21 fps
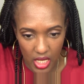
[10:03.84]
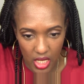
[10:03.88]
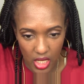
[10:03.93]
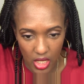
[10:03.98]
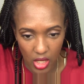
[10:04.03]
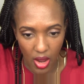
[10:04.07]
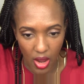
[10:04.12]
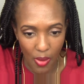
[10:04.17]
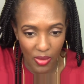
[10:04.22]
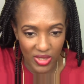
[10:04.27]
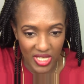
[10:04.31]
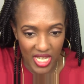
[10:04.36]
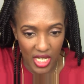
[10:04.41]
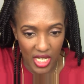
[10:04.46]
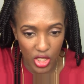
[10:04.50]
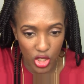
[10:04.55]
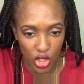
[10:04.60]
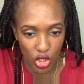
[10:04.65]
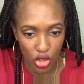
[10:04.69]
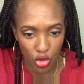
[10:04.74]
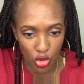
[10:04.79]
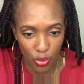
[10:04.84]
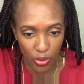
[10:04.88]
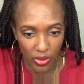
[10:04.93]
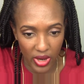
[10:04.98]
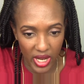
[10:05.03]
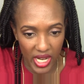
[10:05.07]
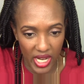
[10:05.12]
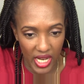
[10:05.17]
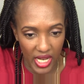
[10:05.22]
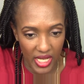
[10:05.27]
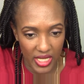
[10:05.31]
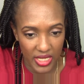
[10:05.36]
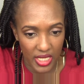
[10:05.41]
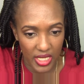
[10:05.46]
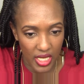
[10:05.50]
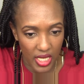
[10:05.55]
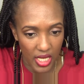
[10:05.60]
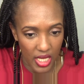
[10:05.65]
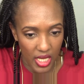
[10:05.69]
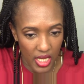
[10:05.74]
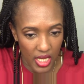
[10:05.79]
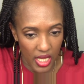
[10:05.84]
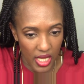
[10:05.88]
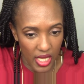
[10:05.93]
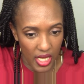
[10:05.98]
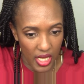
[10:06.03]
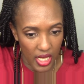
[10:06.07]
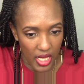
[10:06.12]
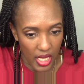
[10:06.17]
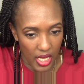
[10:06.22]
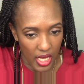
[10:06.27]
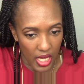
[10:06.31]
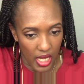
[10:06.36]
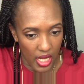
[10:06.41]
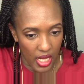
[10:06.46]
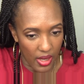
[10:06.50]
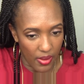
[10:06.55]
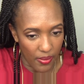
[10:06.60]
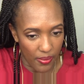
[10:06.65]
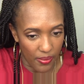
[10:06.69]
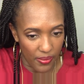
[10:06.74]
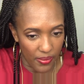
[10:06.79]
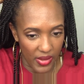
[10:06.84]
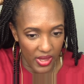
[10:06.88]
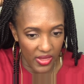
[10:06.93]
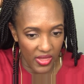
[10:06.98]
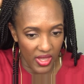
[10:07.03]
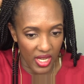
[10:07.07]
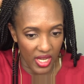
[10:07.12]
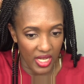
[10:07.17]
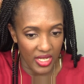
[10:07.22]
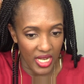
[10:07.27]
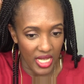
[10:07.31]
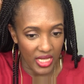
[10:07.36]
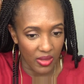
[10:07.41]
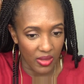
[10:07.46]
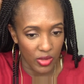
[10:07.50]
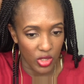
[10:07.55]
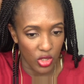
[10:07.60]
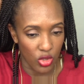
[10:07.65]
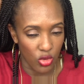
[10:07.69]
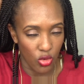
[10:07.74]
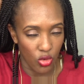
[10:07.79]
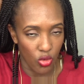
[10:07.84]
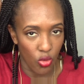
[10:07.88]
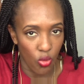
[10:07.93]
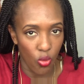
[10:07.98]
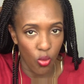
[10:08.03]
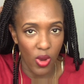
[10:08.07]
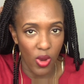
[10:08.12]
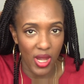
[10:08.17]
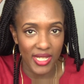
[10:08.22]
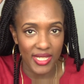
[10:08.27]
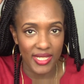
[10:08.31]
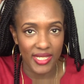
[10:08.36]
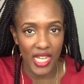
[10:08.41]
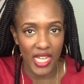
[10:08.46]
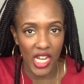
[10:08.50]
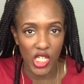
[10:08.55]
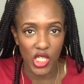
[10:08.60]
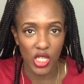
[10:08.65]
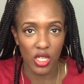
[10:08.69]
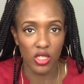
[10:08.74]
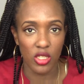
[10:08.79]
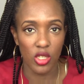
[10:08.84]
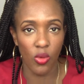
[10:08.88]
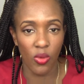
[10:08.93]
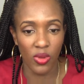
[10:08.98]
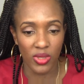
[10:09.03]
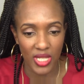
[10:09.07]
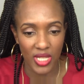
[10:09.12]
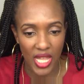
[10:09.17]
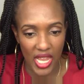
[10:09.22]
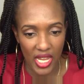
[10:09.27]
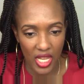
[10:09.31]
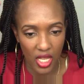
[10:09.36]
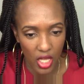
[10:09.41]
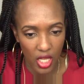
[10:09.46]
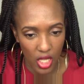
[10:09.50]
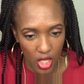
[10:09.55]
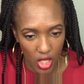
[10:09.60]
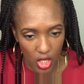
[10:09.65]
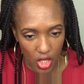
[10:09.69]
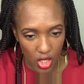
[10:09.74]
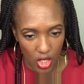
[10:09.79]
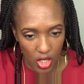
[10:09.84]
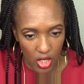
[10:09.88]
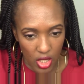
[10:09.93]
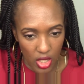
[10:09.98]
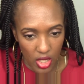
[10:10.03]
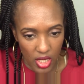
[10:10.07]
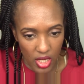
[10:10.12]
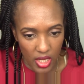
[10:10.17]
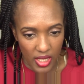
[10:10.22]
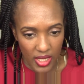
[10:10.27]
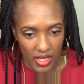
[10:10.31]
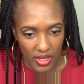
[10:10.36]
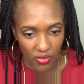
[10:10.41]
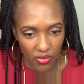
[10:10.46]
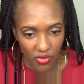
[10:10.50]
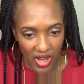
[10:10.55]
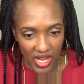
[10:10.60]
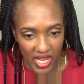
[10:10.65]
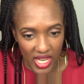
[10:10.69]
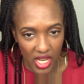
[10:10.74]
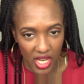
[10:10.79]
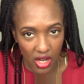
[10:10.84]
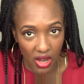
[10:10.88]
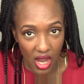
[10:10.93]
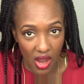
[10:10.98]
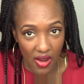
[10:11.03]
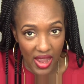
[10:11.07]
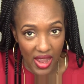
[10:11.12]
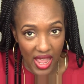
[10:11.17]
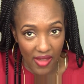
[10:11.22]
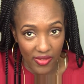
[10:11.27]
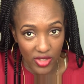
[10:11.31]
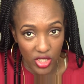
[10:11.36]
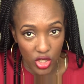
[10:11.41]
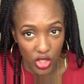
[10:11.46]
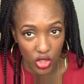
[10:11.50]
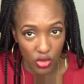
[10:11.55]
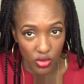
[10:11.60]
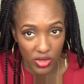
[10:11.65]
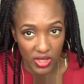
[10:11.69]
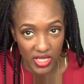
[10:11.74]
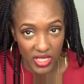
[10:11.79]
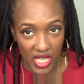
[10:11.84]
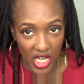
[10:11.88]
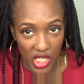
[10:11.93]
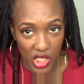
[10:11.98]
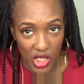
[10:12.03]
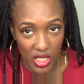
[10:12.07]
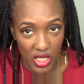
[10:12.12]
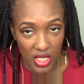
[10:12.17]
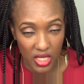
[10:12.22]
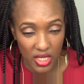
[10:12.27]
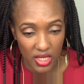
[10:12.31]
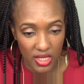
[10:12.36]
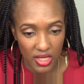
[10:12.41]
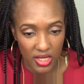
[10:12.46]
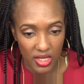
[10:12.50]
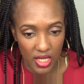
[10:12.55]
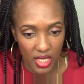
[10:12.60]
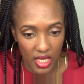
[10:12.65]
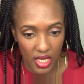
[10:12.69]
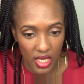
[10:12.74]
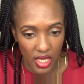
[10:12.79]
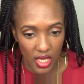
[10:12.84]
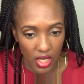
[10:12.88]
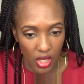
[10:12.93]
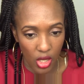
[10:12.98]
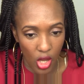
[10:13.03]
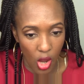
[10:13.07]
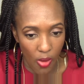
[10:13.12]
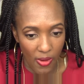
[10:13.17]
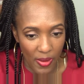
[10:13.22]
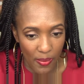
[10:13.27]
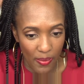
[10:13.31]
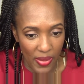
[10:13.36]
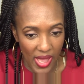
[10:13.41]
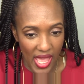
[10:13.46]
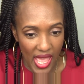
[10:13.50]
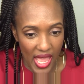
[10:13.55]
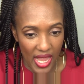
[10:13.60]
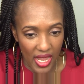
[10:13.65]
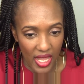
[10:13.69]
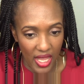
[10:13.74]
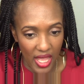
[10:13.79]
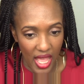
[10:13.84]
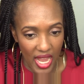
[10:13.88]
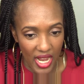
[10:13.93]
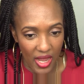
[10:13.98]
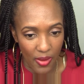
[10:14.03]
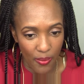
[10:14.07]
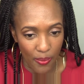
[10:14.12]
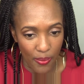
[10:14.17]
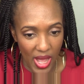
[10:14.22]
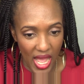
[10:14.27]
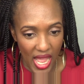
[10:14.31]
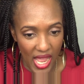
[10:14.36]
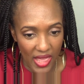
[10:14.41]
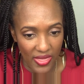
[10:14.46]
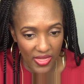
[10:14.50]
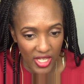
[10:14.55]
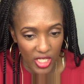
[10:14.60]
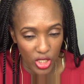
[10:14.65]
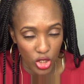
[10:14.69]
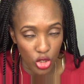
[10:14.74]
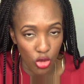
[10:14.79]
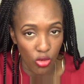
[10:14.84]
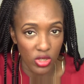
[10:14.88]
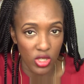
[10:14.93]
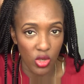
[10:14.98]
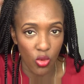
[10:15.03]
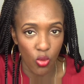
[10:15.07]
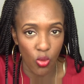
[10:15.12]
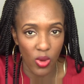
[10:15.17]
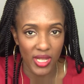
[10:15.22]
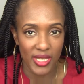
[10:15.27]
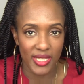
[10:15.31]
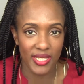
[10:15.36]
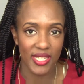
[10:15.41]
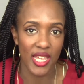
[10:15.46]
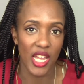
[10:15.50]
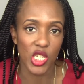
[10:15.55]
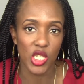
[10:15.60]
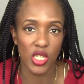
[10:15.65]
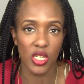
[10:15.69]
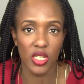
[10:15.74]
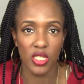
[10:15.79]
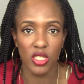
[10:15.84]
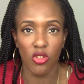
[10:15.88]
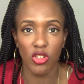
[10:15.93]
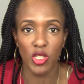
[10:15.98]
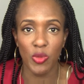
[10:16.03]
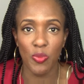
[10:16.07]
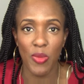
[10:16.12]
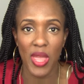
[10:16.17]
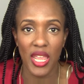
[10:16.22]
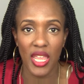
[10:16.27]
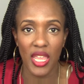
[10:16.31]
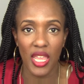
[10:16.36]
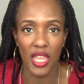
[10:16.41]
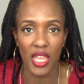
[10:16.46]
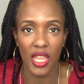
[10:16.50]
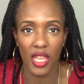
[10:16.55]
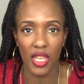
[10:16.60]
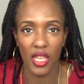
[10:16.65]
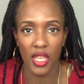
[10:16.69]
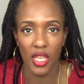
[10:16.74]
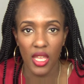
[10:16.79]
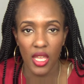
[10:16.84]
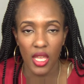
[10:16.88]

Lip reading: no, I would take two braids and then connect them to one section. So it was like right here how I have two sections. Going back, I combine these two into one section. So it's making